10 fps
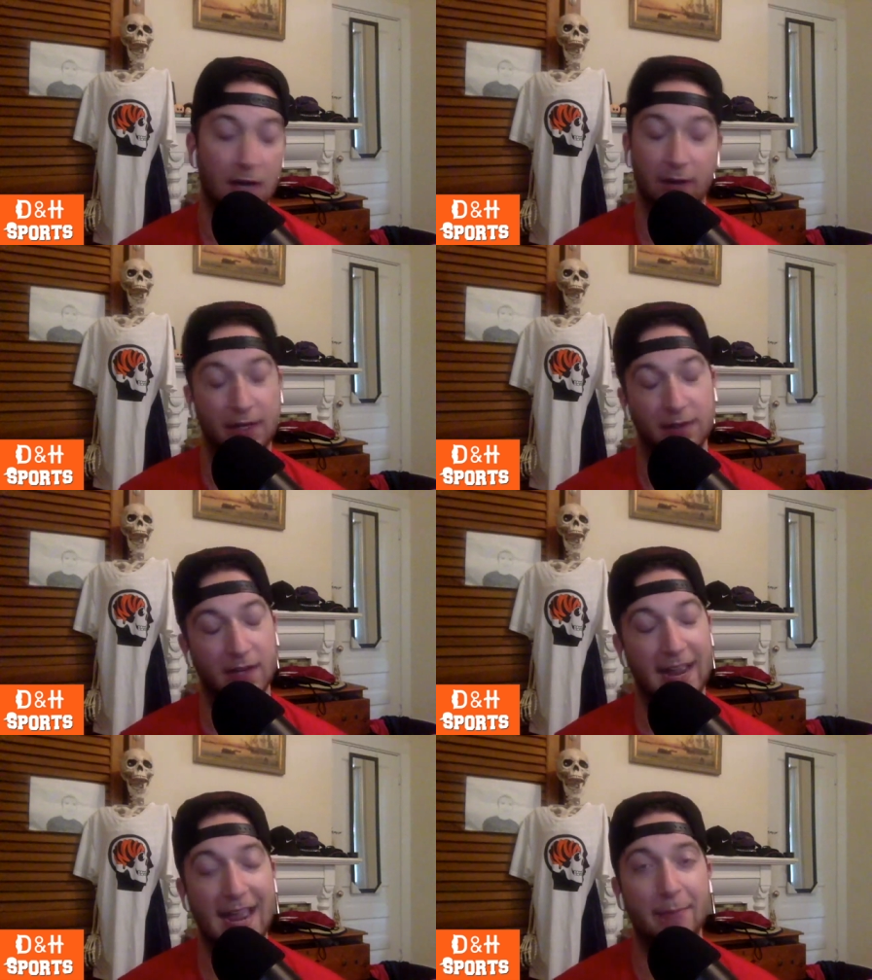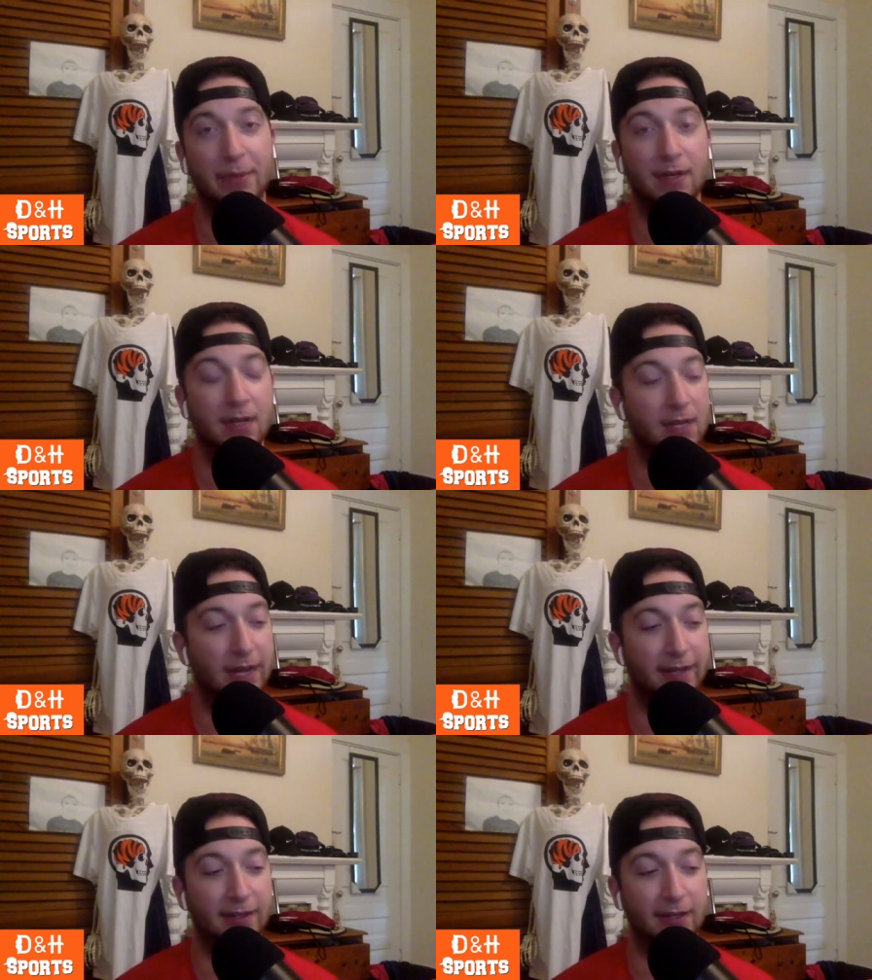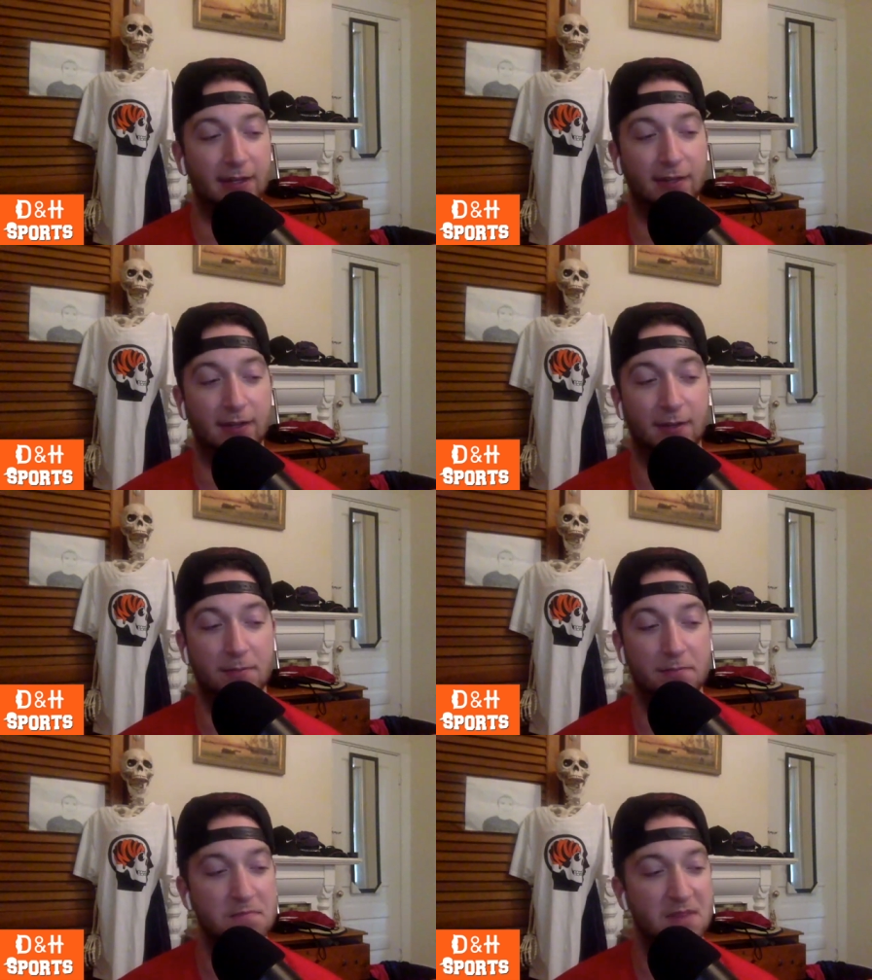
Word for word: I don't think that's going to happen. I think he's going to